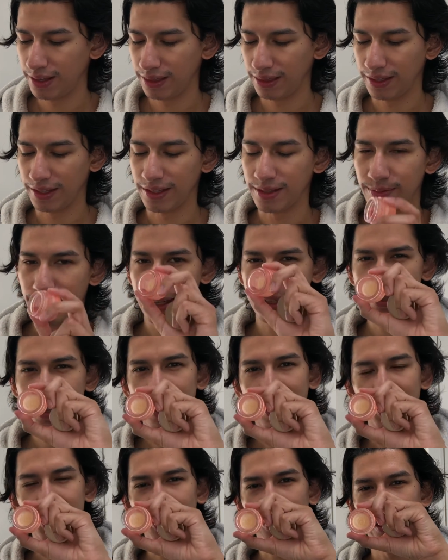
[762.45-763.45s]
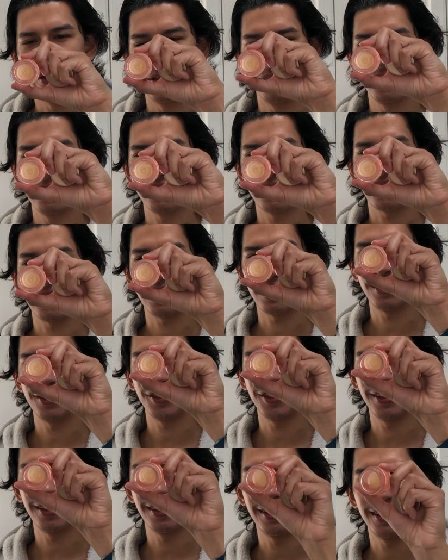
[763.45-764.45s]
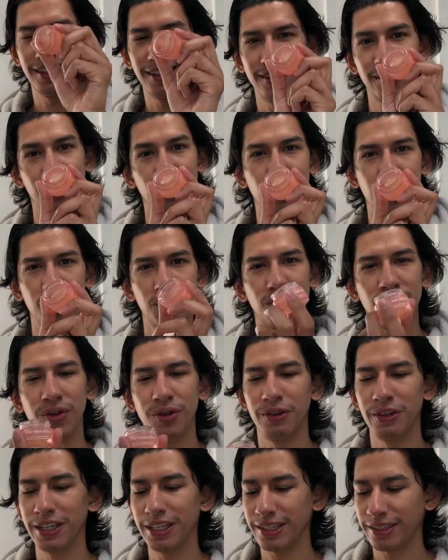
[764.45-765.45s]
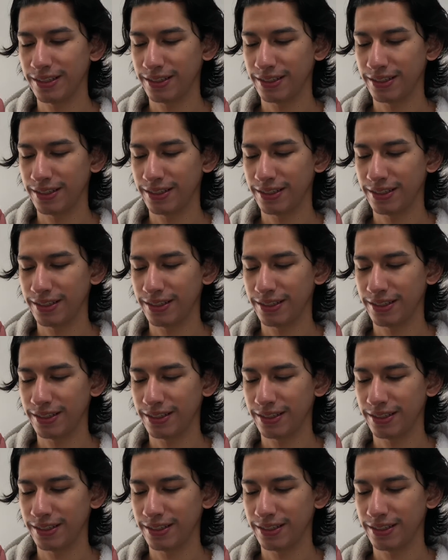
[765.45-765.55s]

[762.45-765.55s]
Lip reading: This is my second jar of this, and she is going through it.